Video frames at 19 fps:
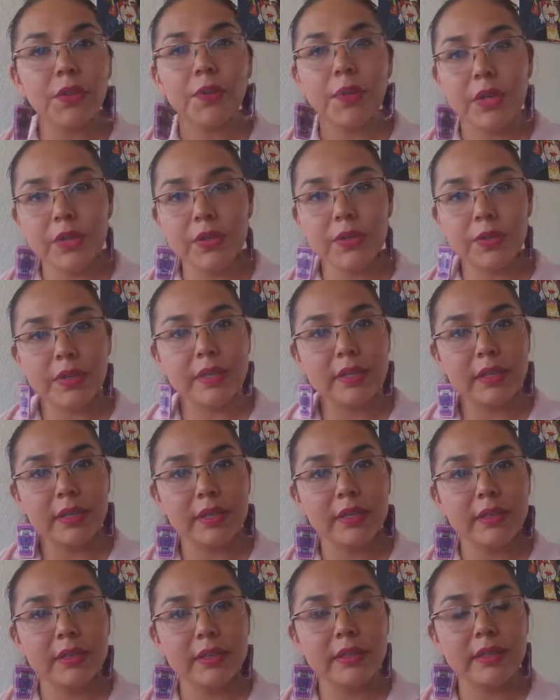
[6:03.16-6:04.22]

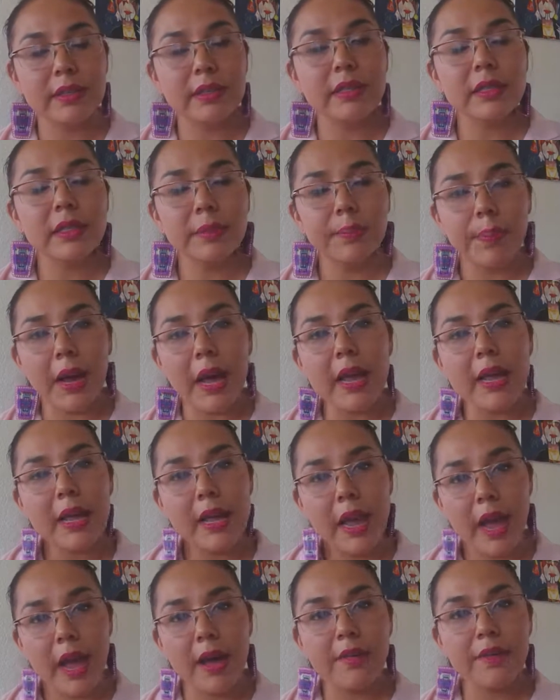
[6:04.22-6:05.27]
resources, despite
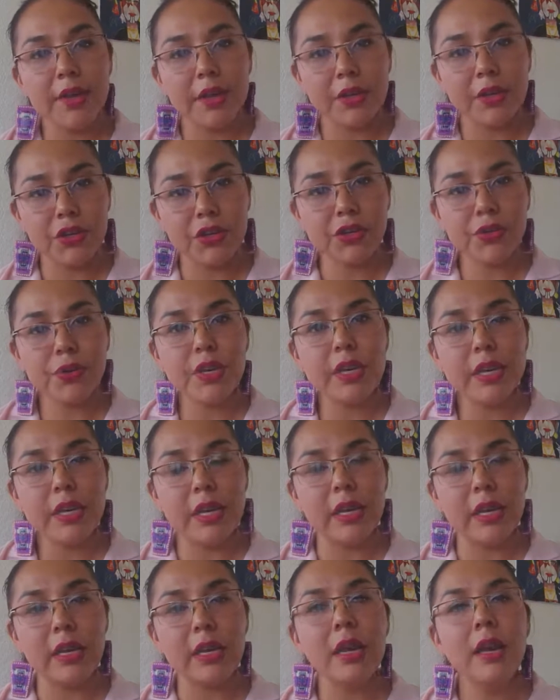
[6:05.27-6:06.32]
having a
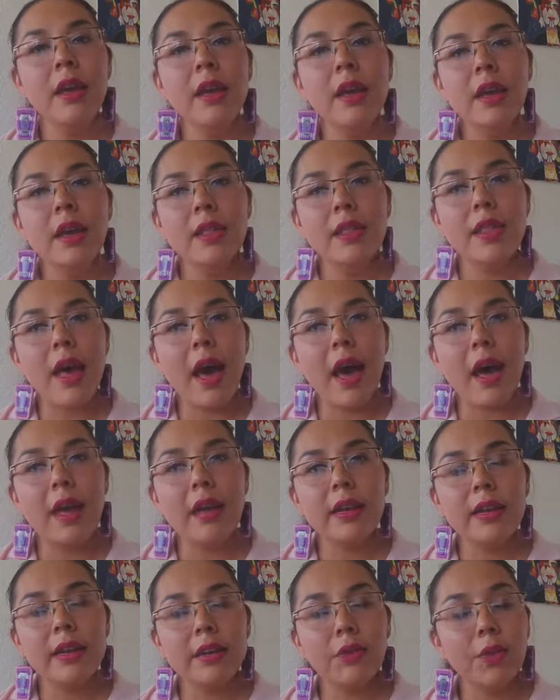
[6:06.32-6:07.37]
treaty
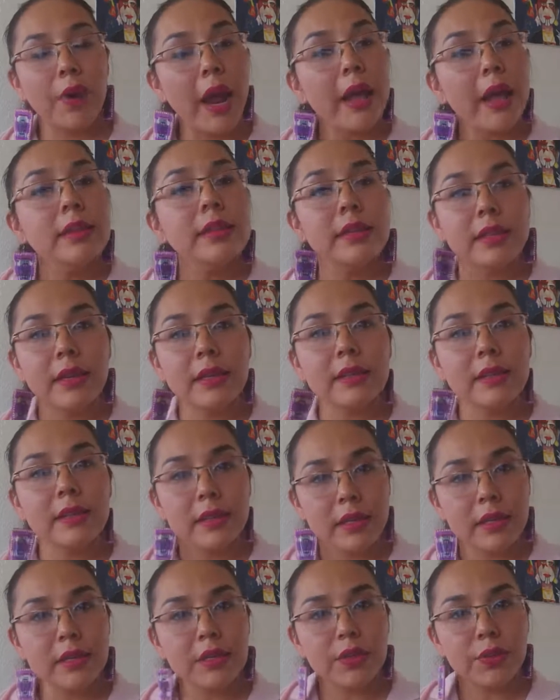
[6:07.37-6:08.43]
that grants us
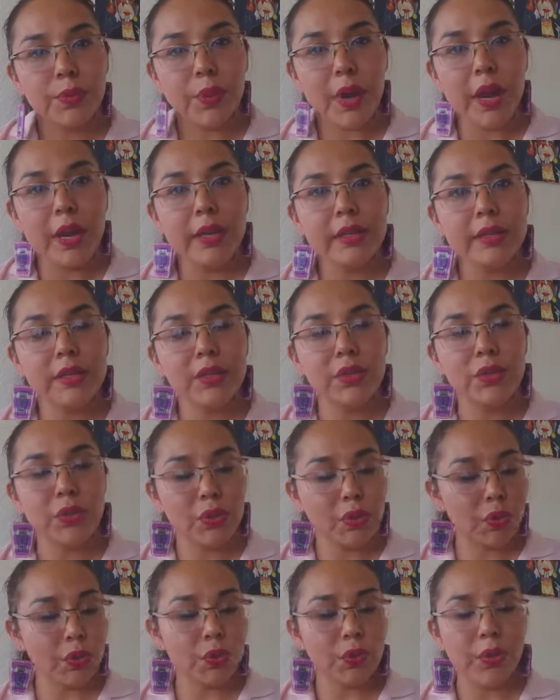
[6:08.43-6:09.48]
these rights
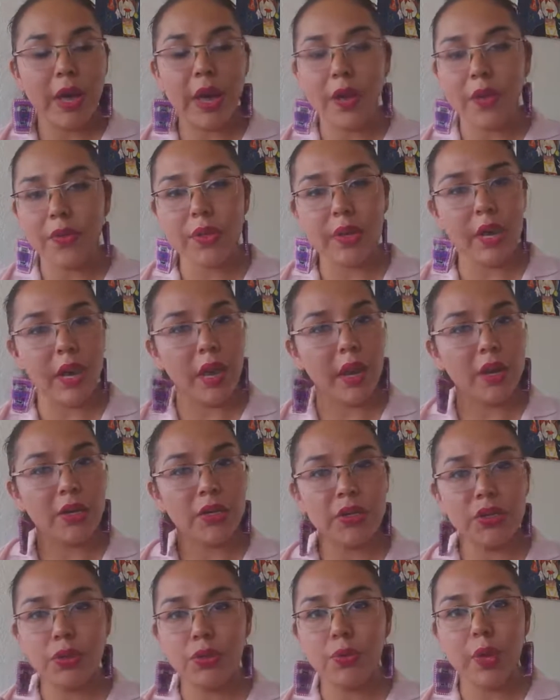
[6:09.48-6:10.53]
to healthcare,
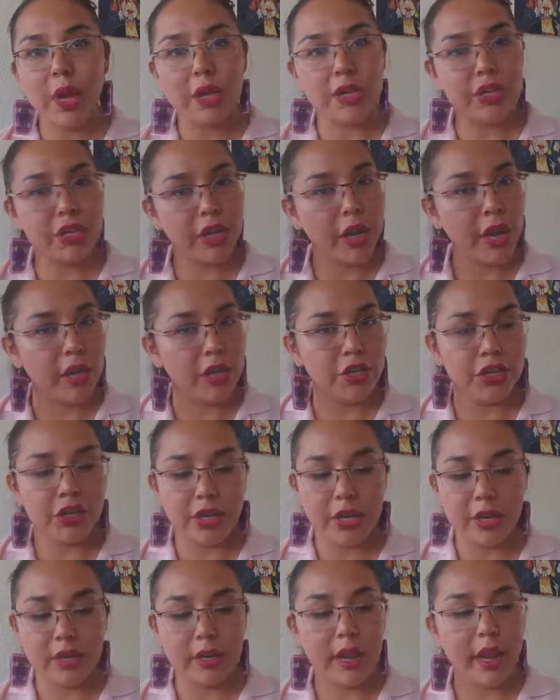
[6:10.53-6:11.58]
to
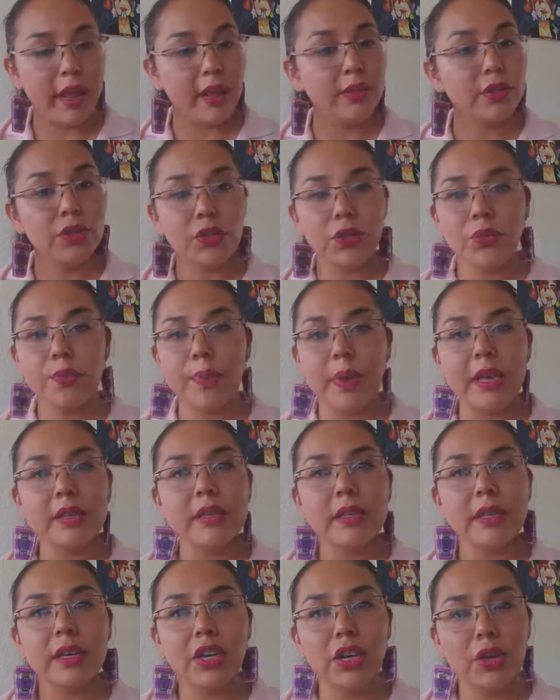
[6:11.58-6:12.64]
education, and to
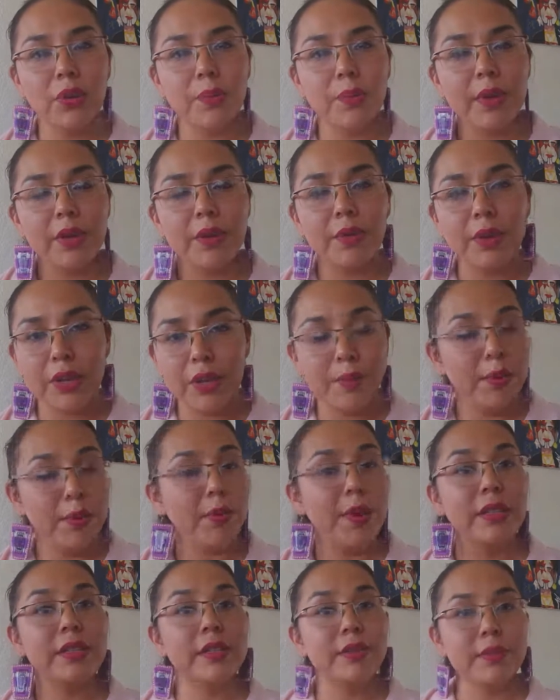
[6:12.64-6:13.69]
basic human
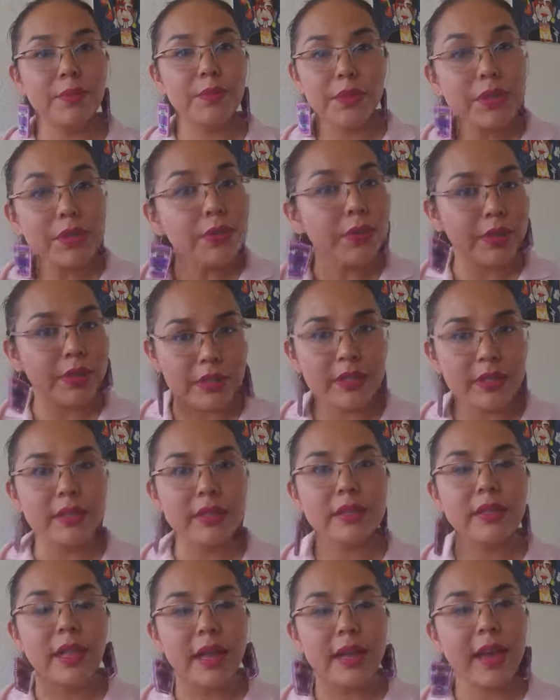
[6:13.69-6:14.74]
rights
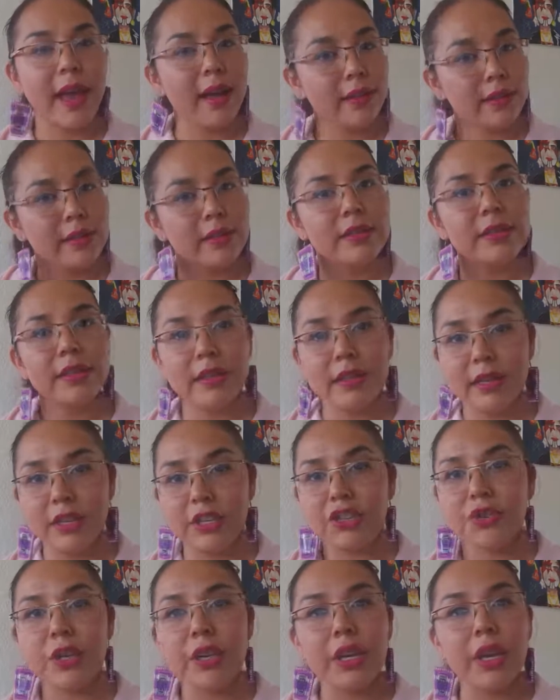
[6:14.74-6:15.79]
resources like access to
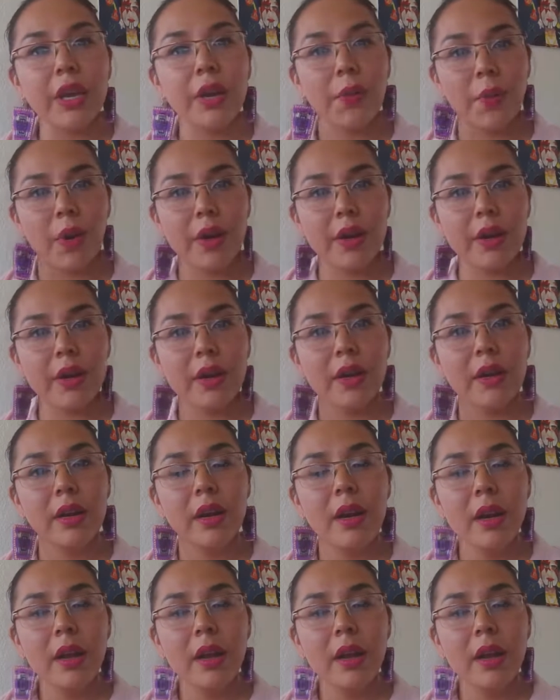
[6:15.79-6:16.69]
clean drinking water.